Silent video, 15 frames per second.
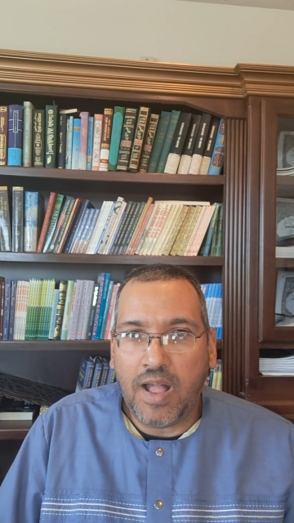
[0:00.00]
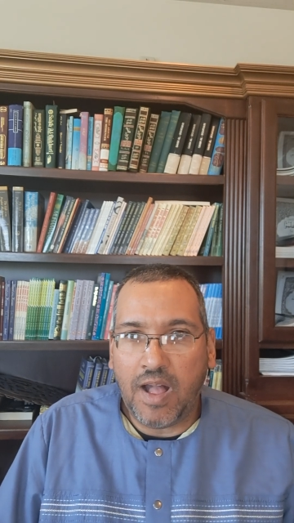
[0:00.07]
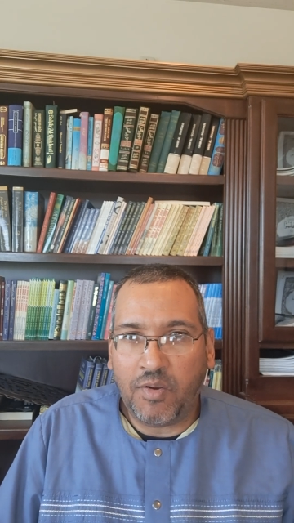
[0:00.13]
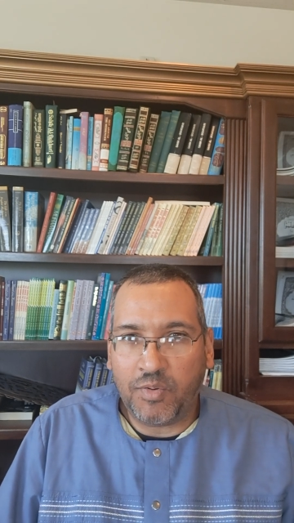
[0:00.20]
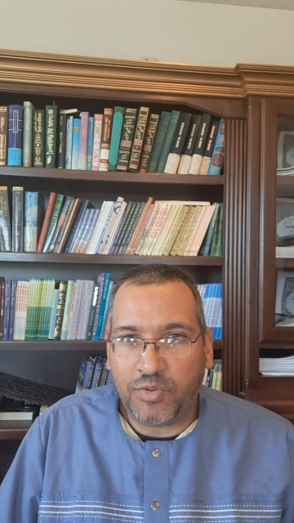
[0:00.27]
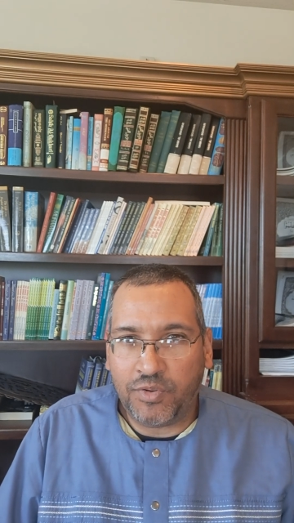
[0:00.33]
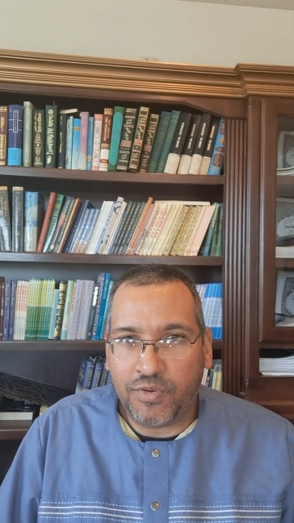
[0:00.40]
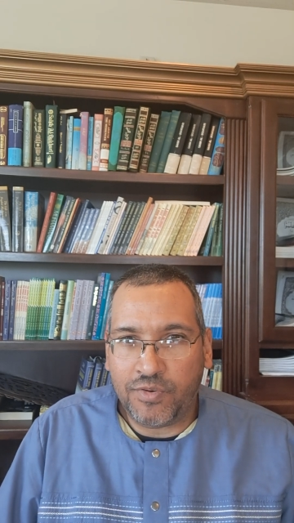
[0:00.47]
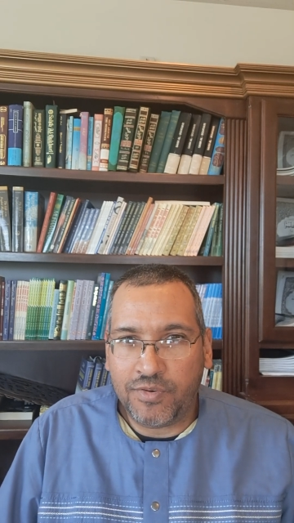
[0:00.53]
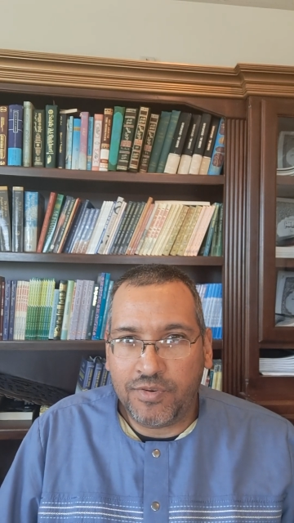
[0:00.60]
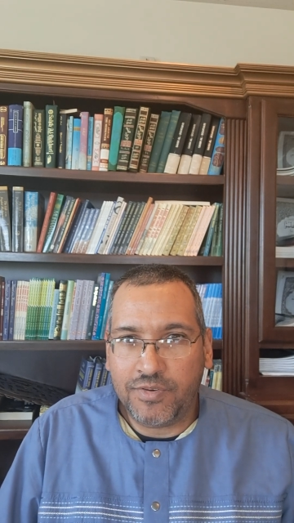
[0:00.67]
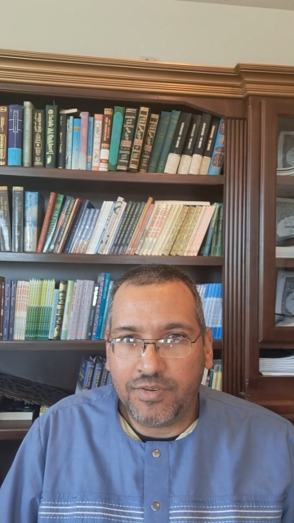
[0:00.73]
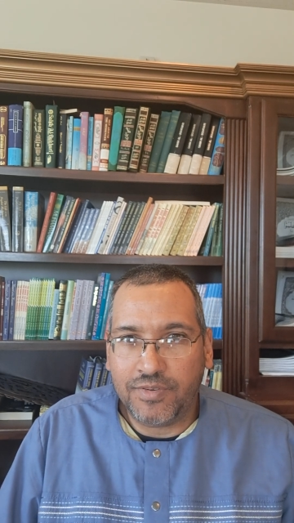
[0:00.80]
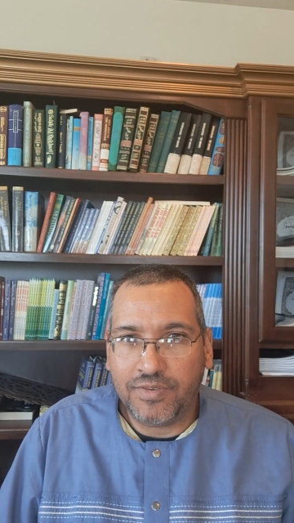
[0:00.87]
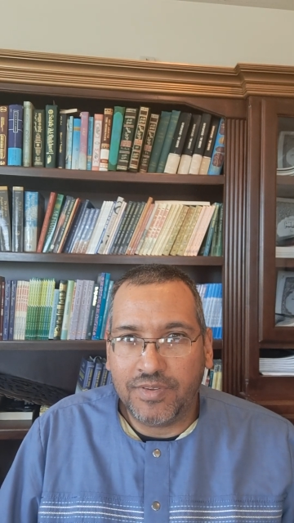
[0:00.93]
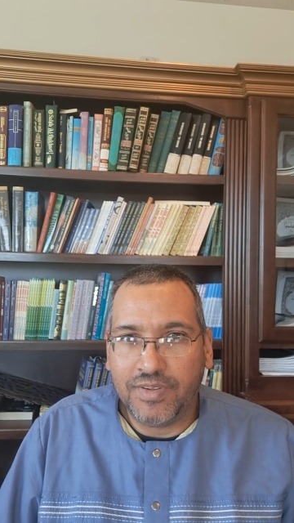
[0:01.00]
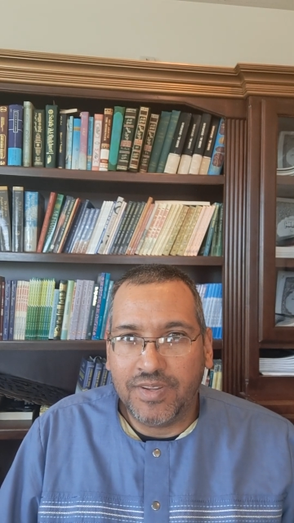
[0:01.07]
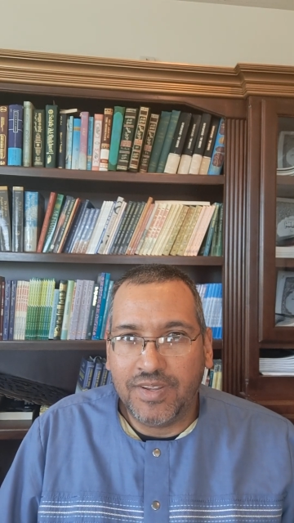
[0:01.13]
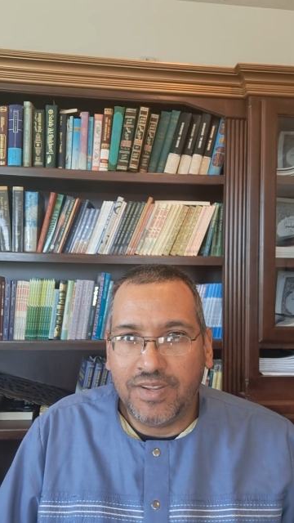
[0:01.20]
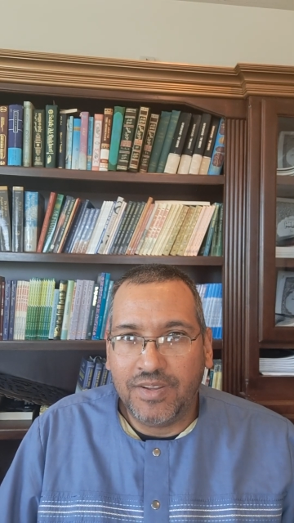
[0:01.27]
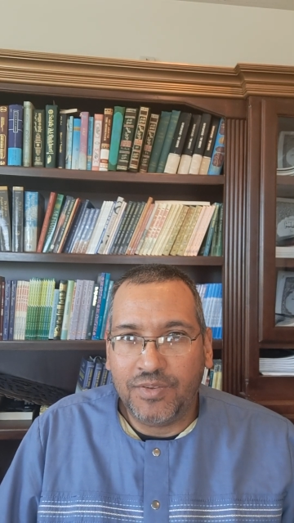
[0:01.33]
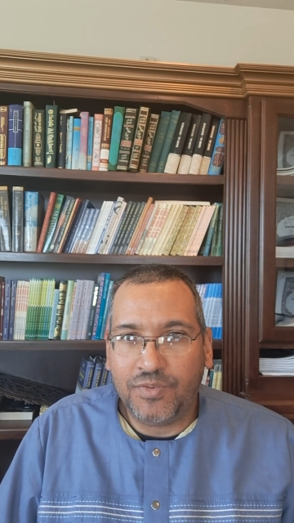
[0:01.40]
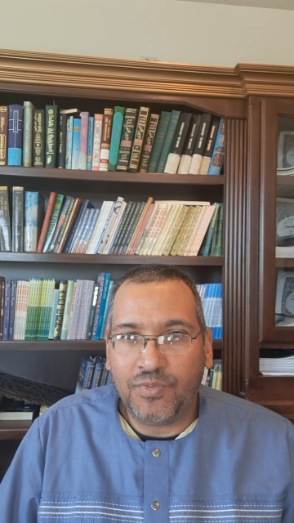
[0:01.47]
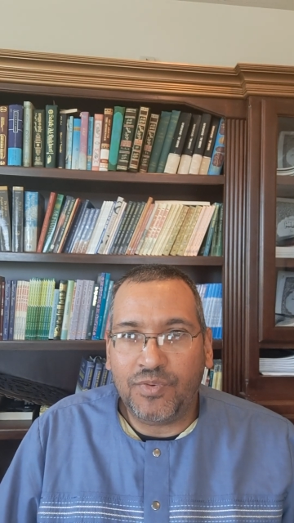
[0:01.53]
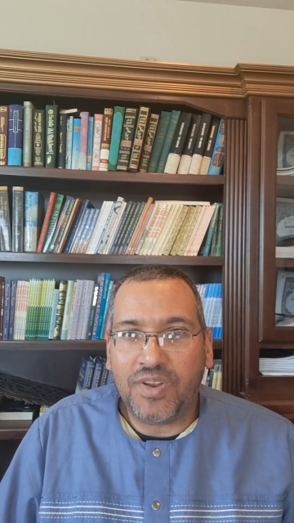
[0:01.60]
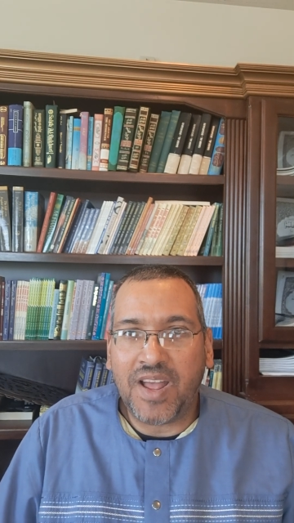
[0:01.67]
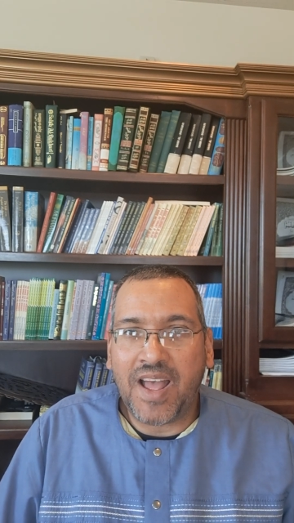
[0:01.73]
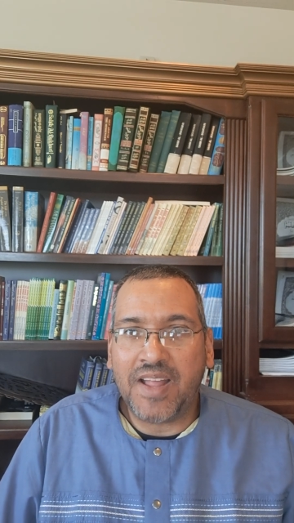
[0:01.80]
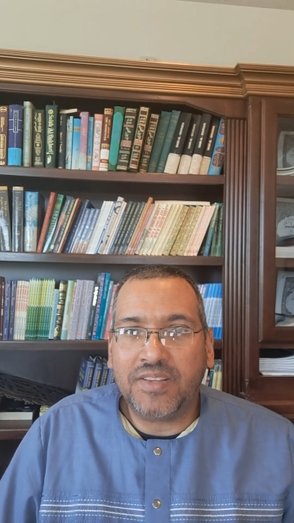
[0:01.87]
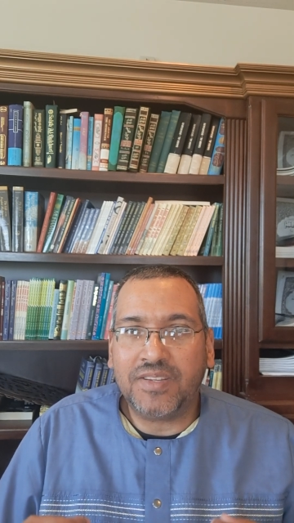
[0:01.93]
Our Lord, do
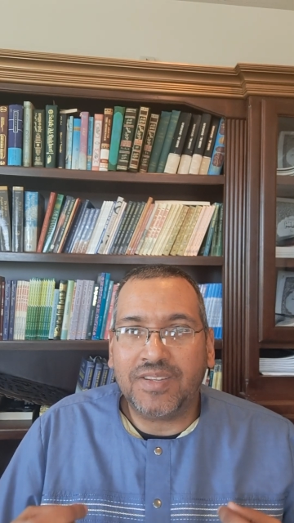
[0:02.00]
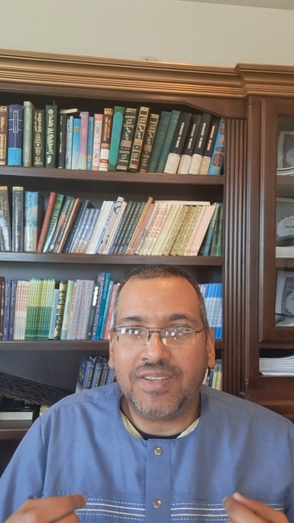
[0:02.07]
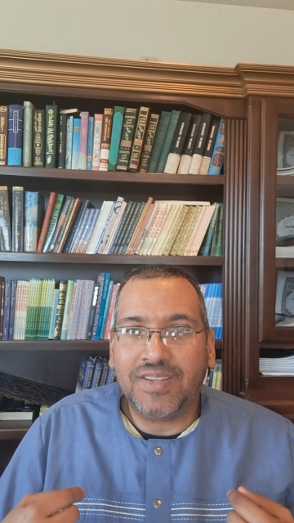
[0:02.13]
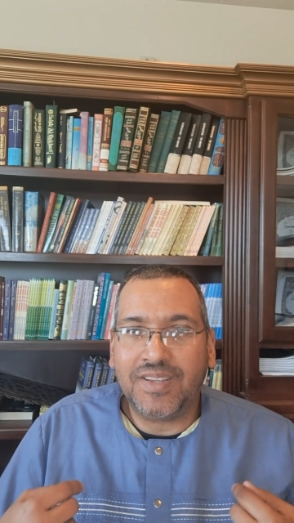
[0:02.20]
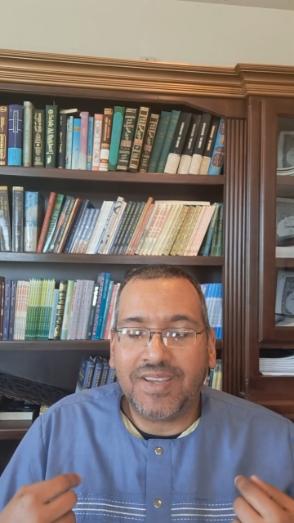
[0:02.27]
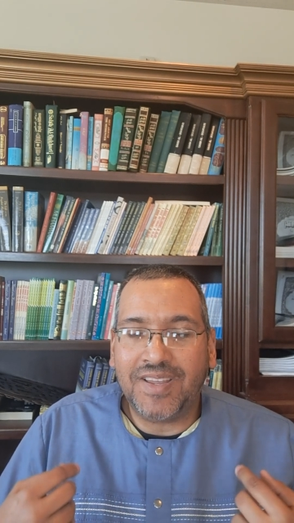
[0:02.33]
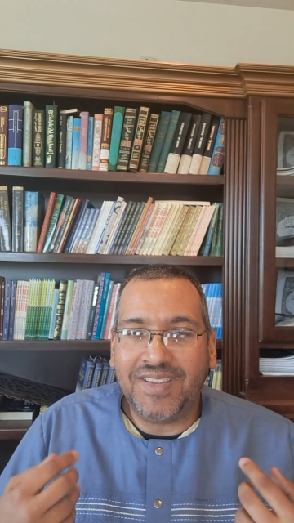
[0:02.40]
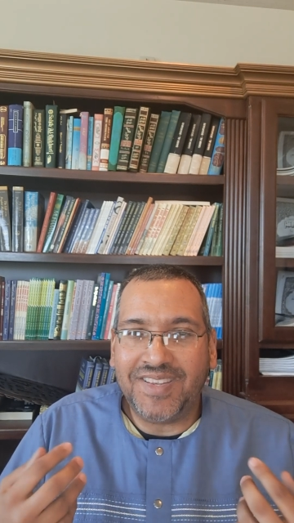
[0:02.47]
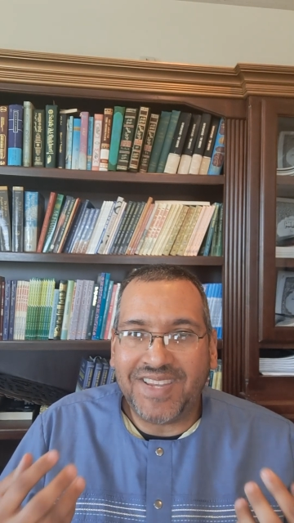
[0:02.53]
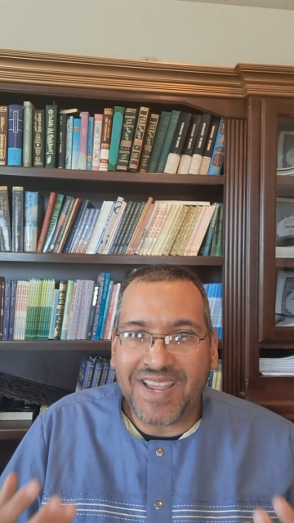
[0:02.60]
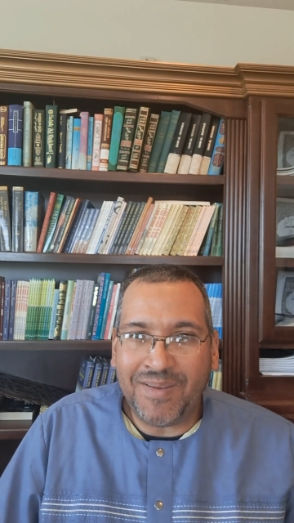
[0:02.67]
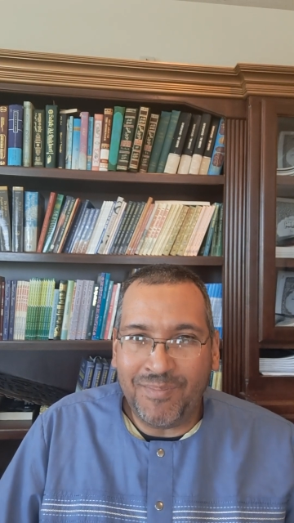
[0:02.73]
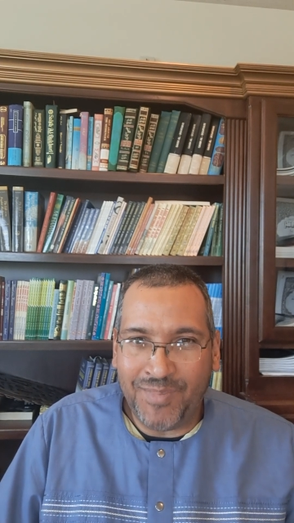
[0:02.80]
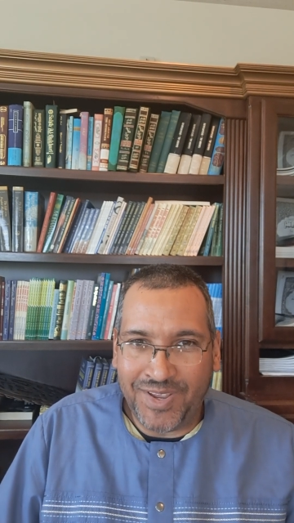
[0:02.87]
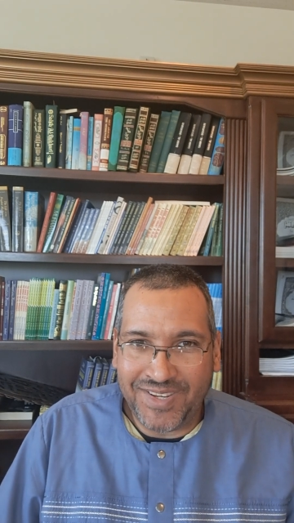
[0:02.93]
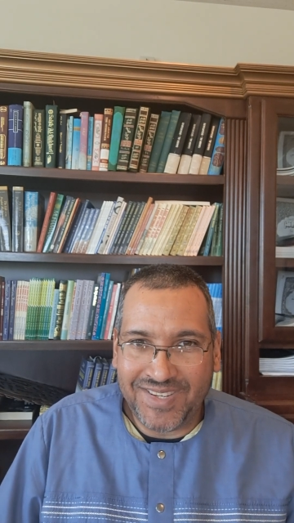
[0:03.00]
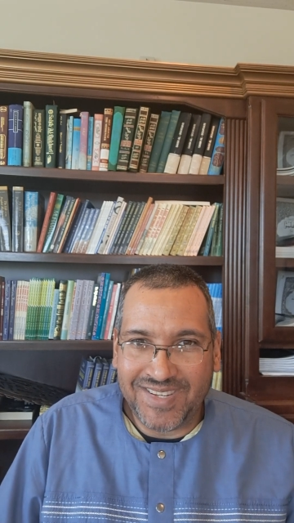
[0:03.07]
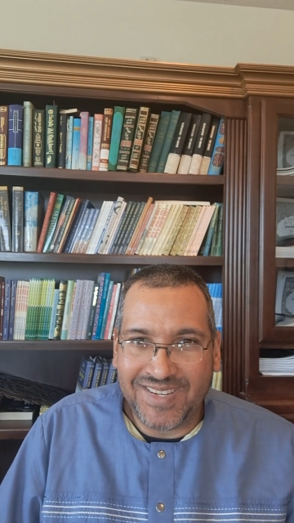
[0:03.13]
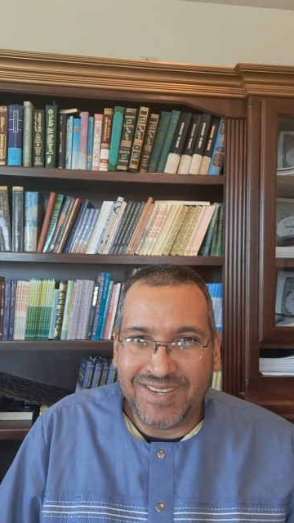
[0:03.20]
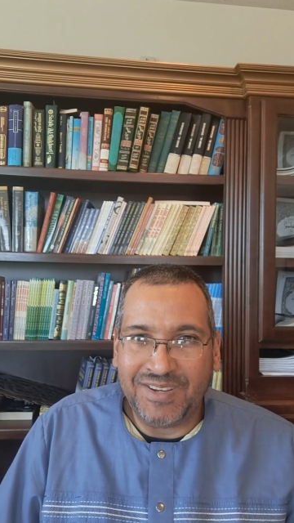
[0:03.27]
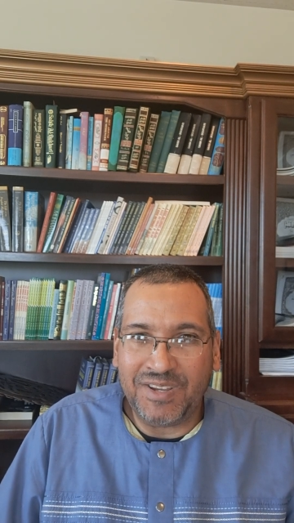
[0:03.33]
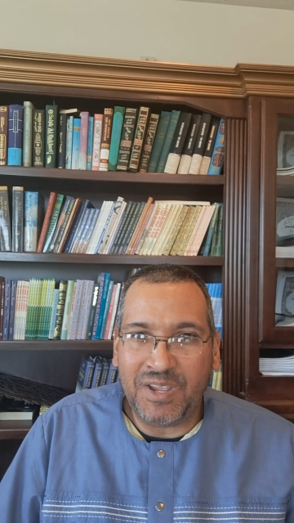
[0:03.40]
not condemn us